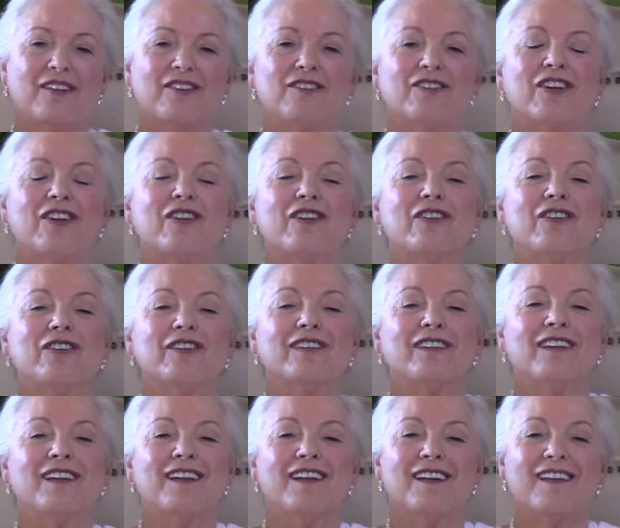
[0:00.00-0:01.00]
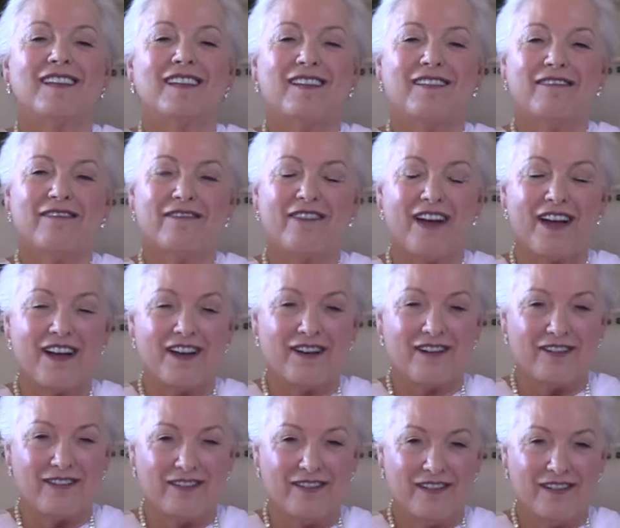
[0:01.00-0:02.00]
turn the
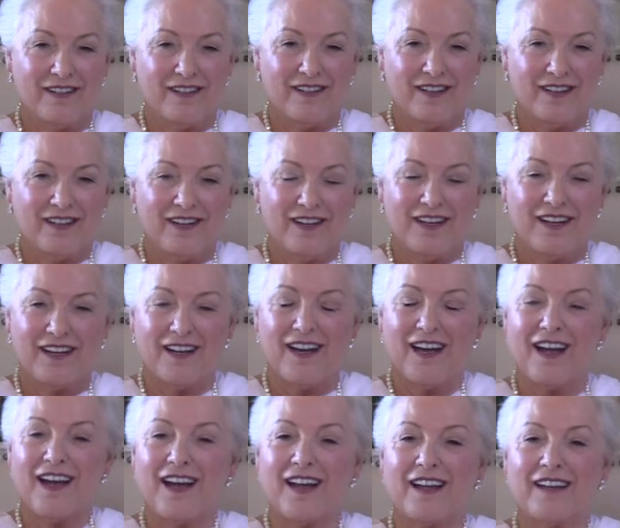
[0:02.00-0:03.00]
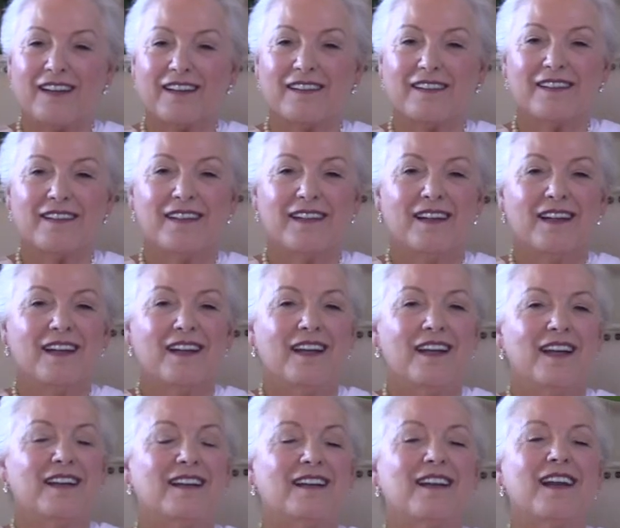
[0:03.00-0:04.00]
fire on high
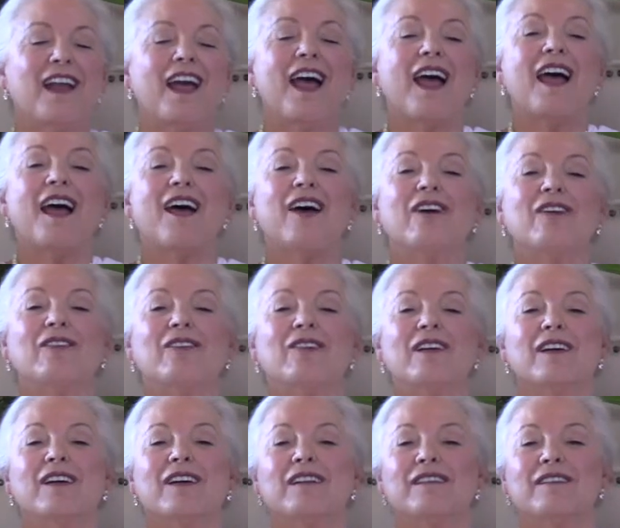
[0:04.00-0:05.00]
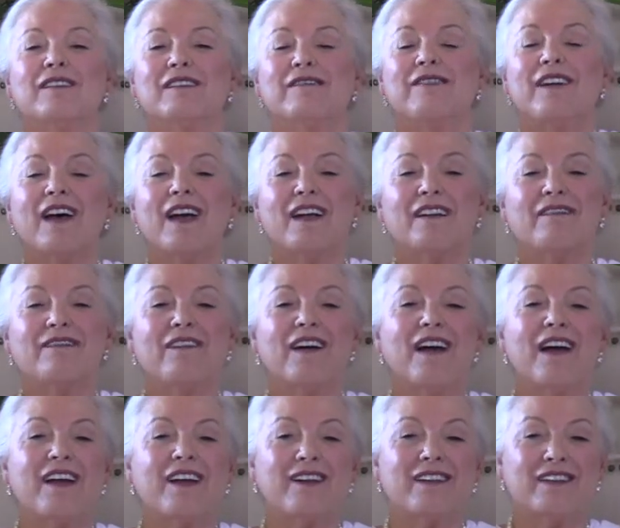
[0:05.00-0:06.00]
and allow divine
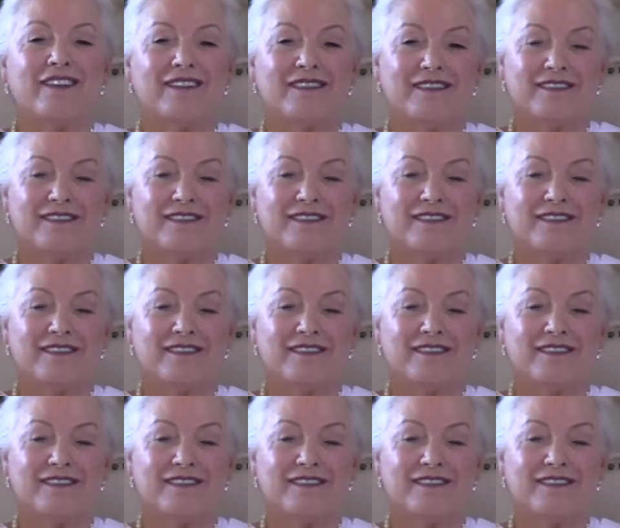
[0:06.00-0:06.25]
fire